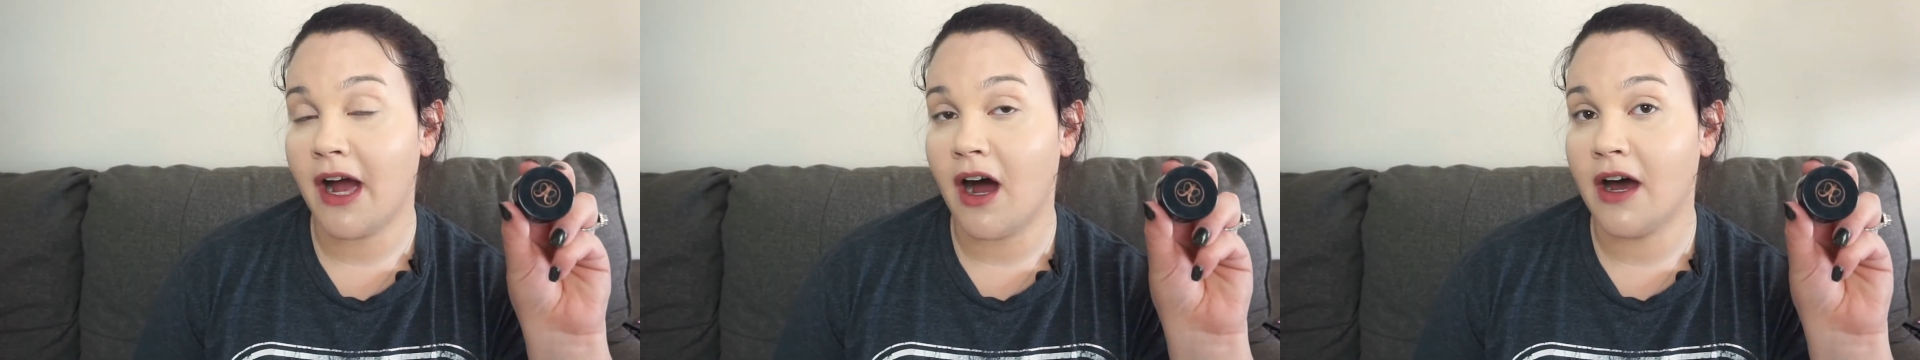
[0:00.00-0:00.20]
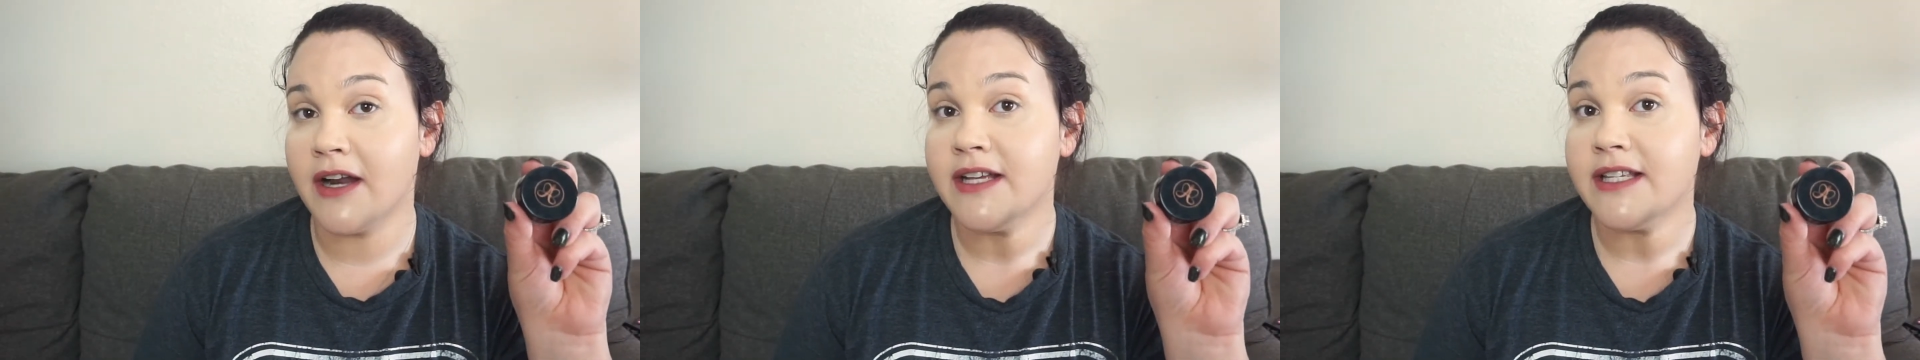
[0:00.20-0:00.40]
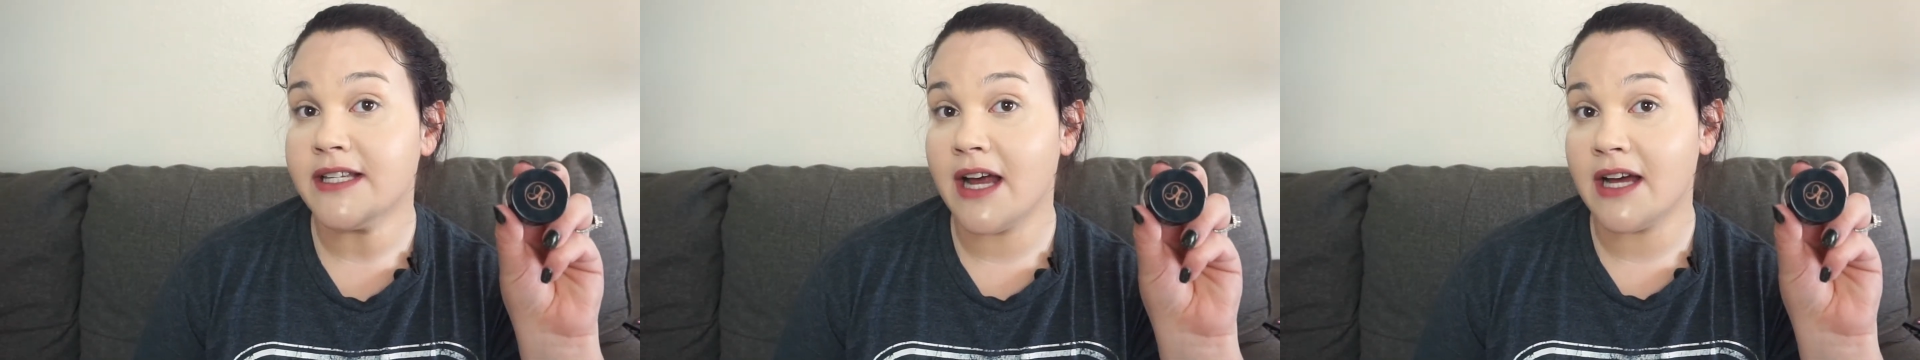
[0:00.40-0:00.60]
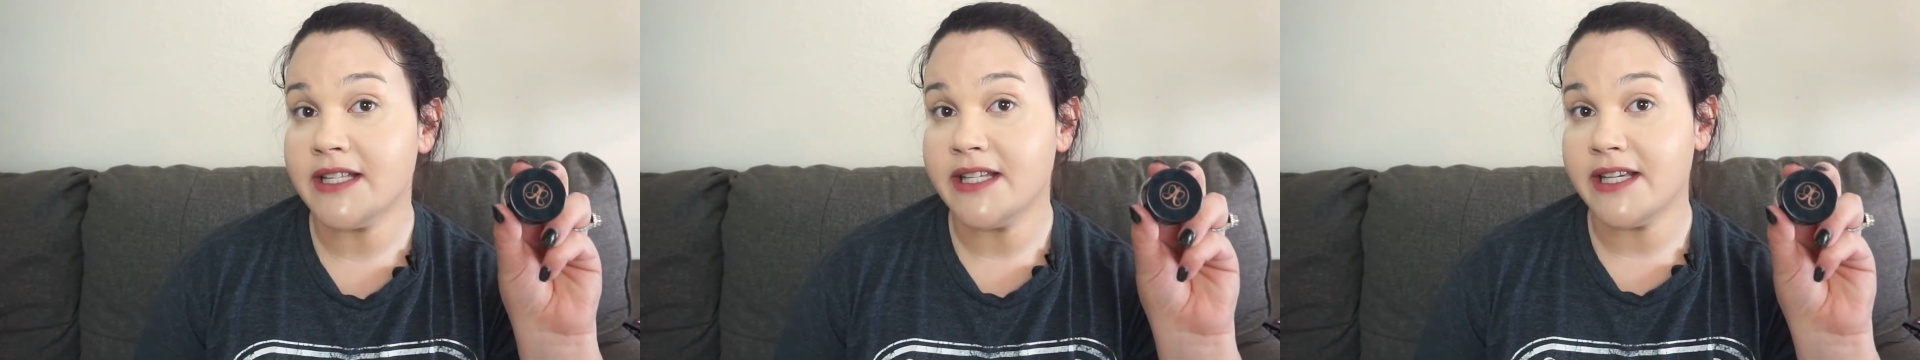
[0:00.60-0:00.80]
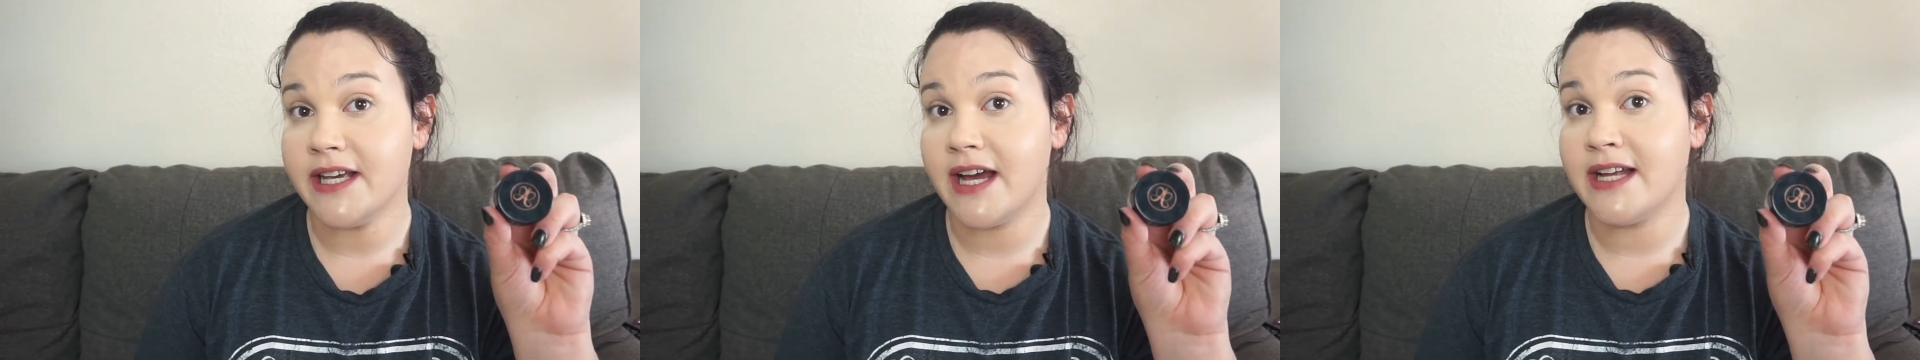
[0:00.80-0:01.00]

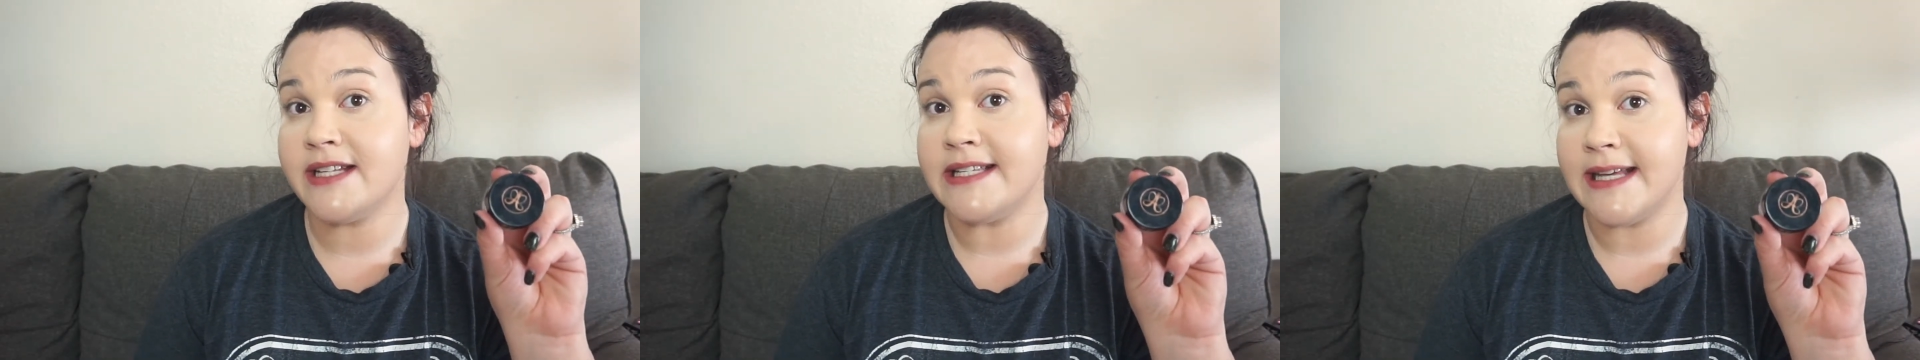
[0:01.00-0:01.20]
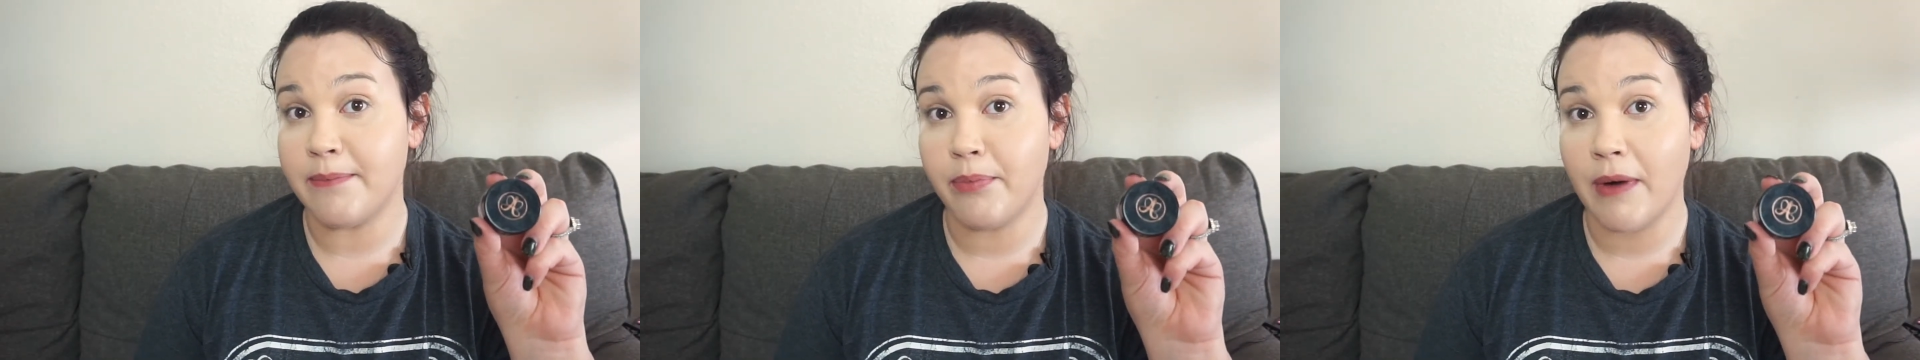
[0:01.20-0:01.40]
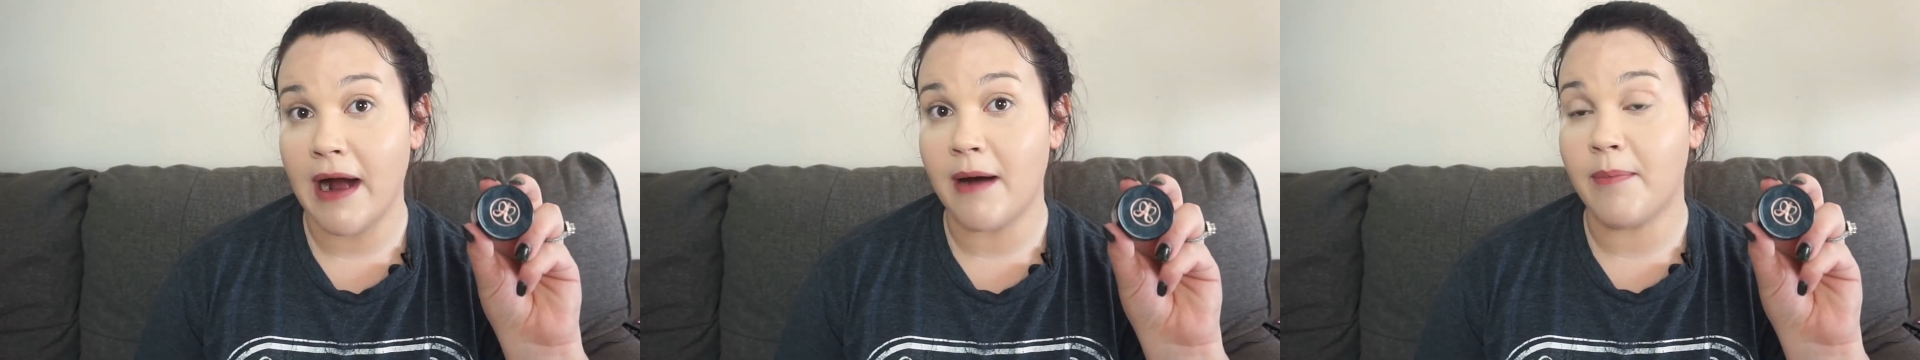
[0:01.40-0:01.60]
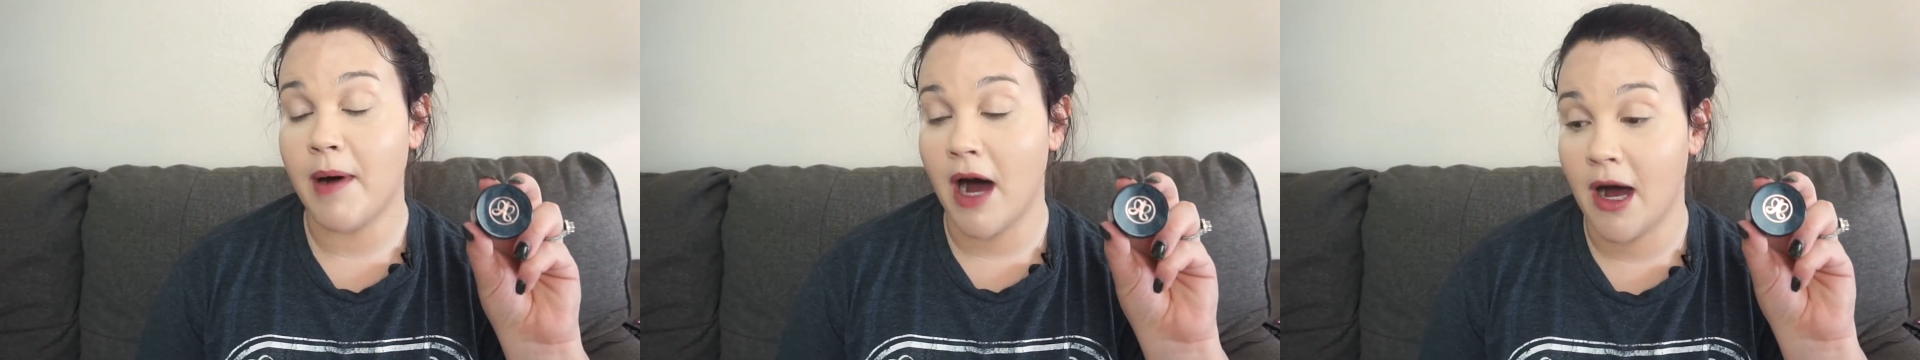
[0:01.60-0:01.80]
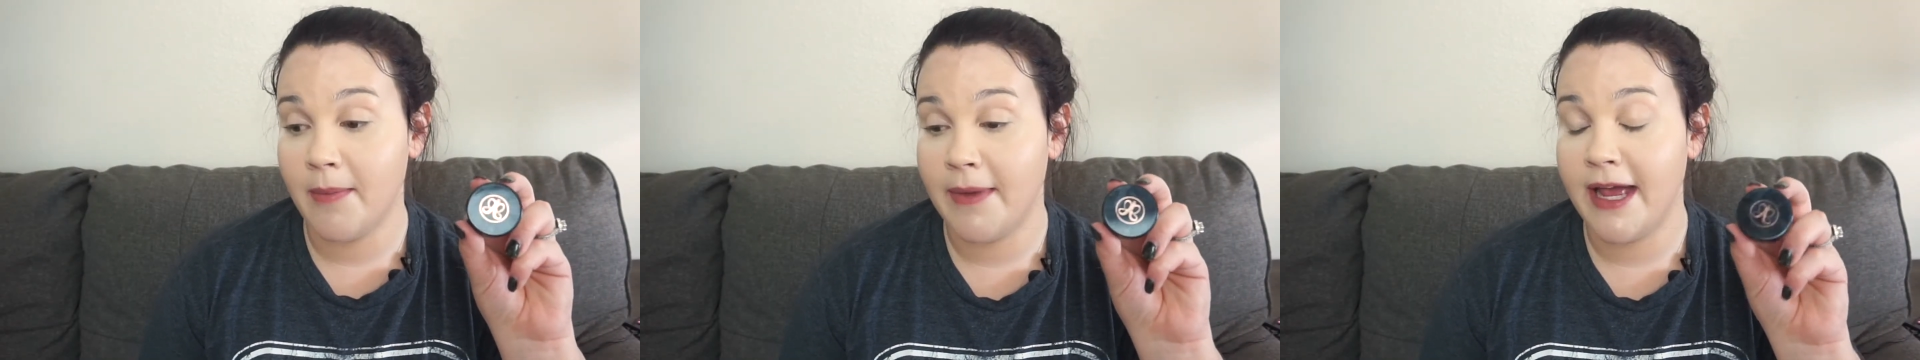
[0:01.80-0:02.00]
Anastasia Dip Brow
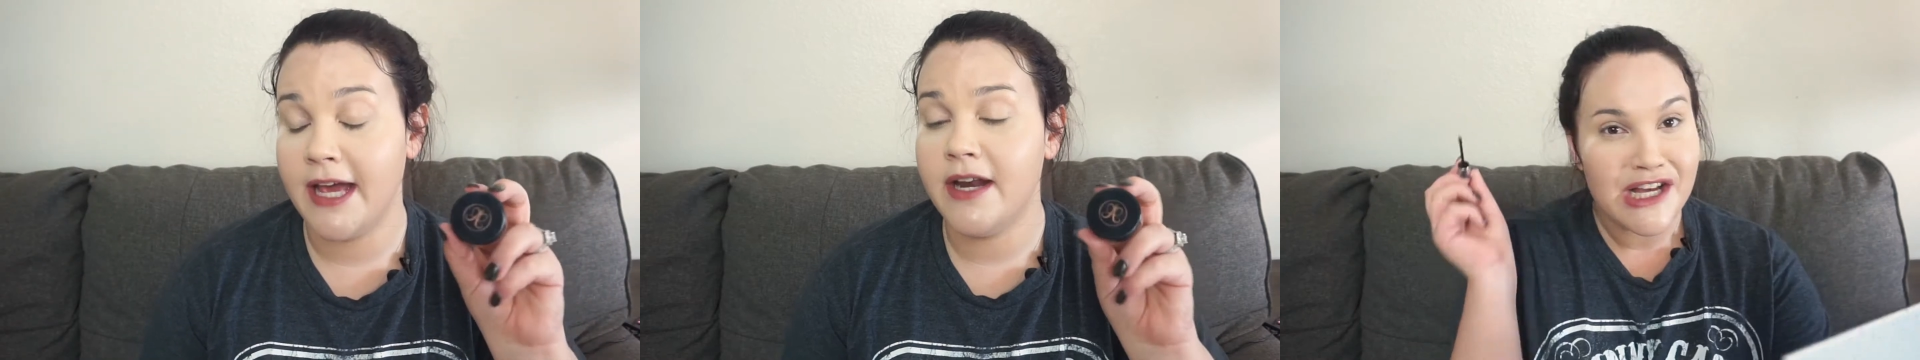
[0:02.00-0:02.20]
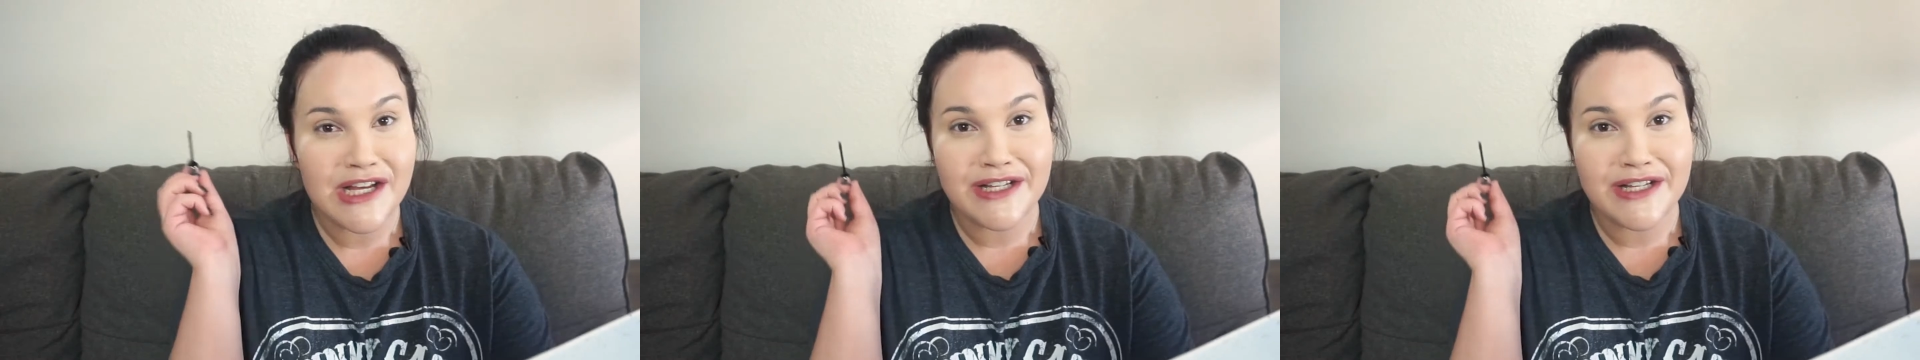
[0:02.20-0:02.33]
Pomade.